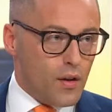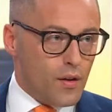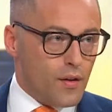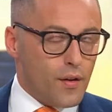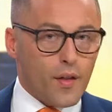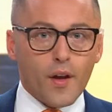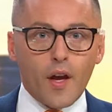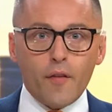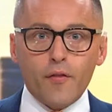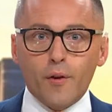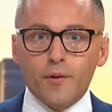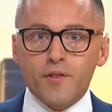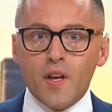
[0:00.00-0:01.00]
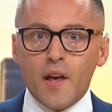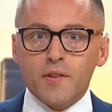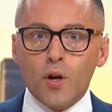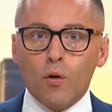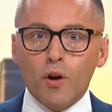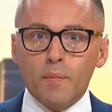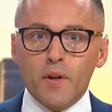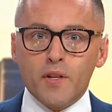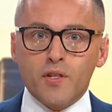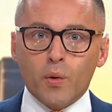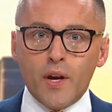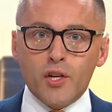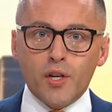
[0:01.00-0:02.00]
The governor says her
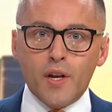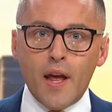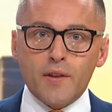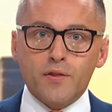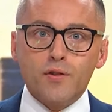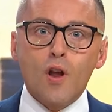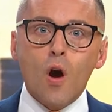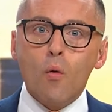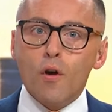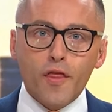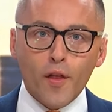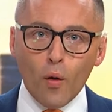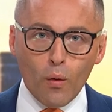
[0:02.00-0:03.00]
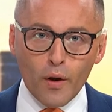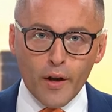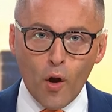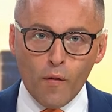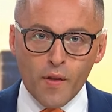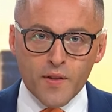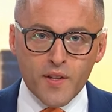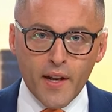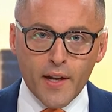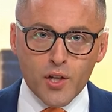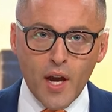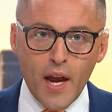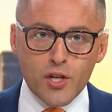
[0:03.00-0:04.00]
administration has no authority over the state
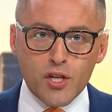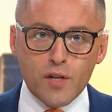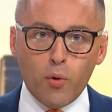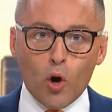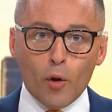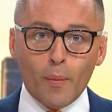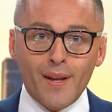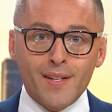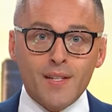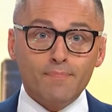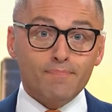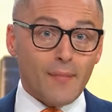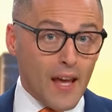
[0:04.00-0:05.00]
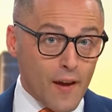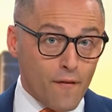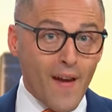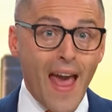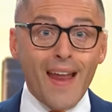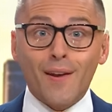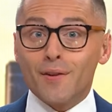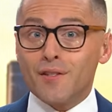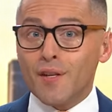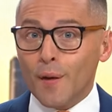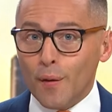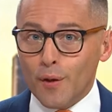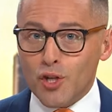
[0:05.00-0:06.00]
education department if and
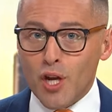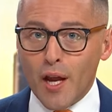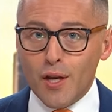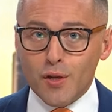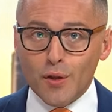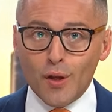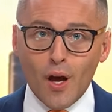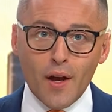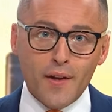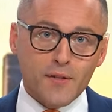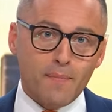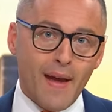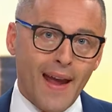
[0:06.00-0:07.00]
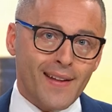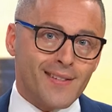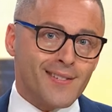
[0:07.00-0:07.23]
until a change in law is made.